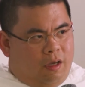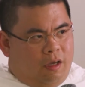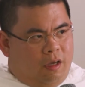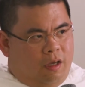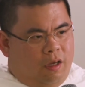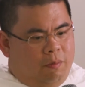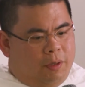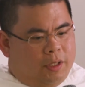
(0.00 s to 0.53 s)

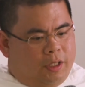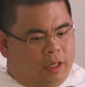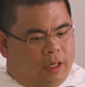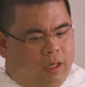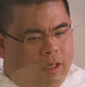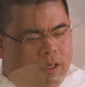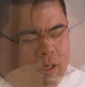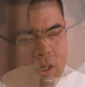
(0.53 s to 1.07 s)
In
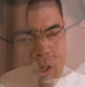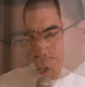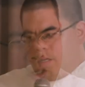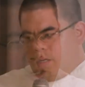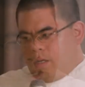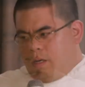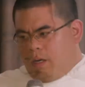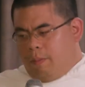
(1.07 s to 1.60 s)
particular,
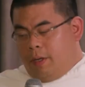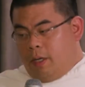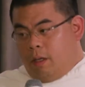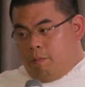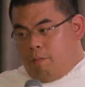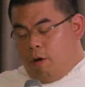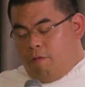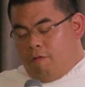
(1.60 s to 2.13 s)

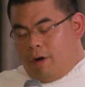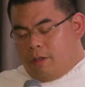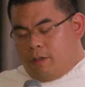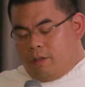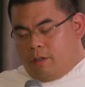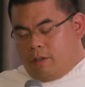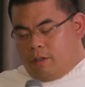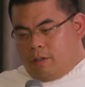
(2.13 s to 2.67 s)
Pope
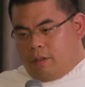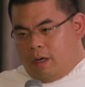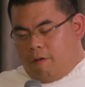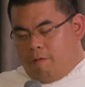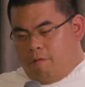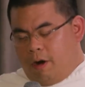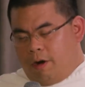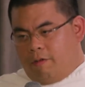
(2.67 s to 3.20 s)
Francis's are
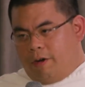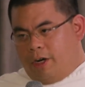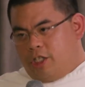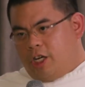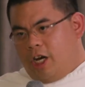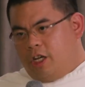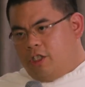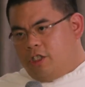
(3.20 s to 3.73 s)
very, very
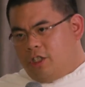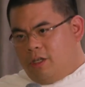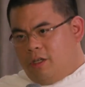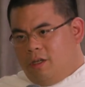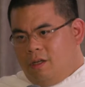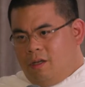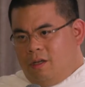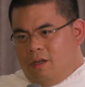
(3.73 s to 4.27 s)
challenging,
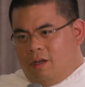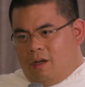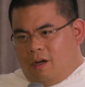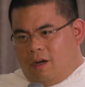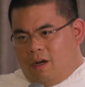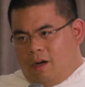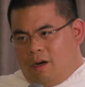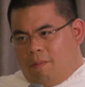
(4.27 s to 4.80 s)

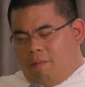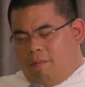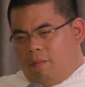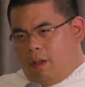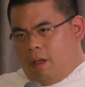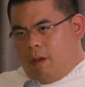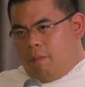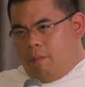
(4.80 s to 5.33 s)

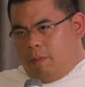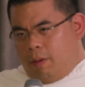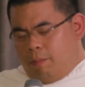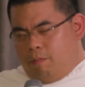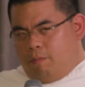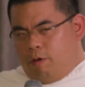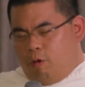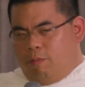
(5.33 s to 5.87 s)

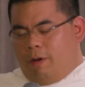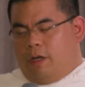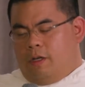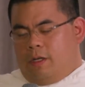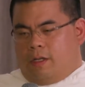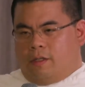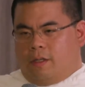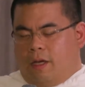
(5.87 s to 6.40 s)
but Pope
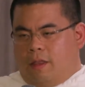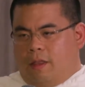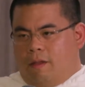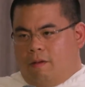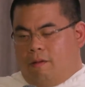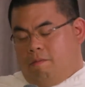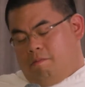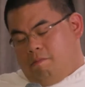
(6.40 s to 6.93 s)
Benedict's,
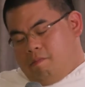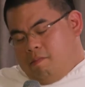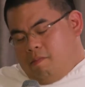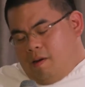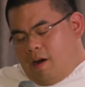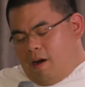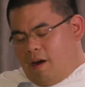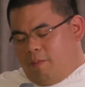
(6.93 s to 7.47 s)

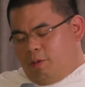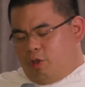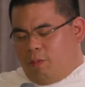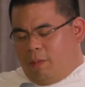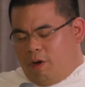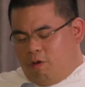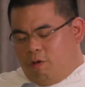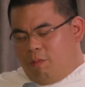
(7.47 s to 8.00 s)
I'm showing
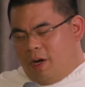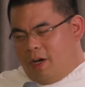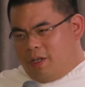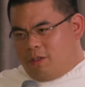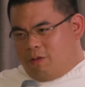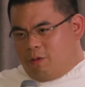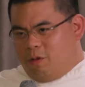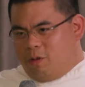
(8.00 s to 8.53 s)
my own bias,
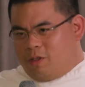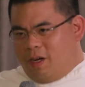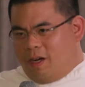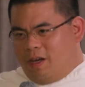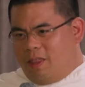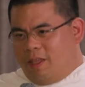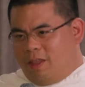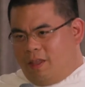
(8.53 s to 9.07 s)
of course, I
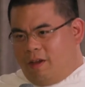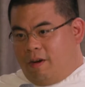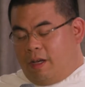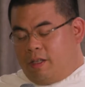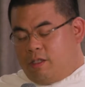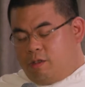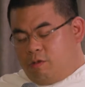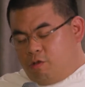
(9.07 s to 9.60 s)
think they're
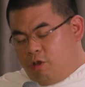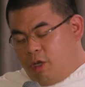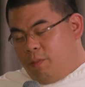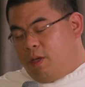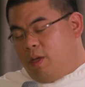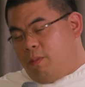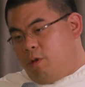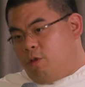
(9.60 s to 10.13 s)

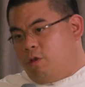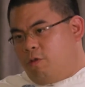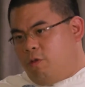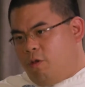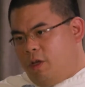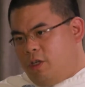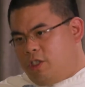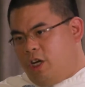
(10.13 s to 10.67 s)
extremely
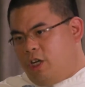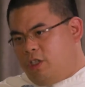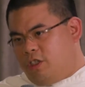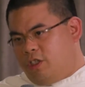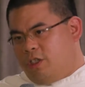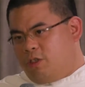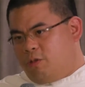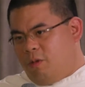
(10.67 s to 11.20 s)
beautiful and
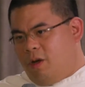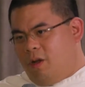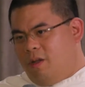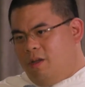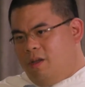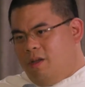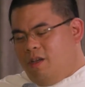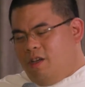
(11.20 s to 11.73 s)
challenging as well.
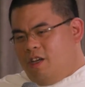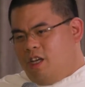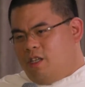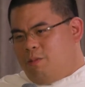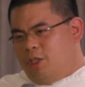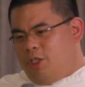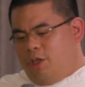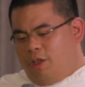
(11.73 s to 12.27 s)

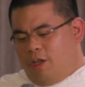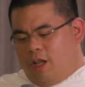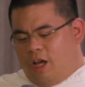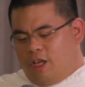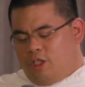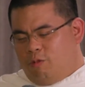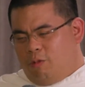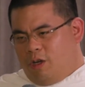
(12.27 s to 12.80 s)
Especially the
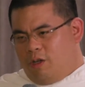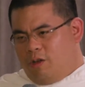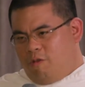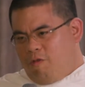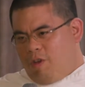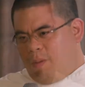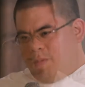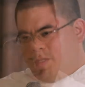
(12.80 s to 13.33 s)
last one,
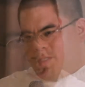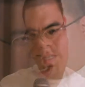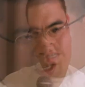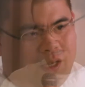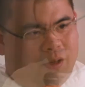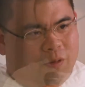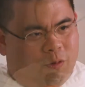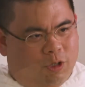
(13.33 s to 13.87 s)

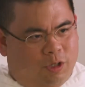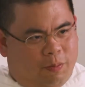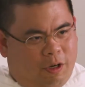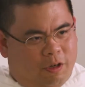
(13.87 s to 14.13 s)
famously, was about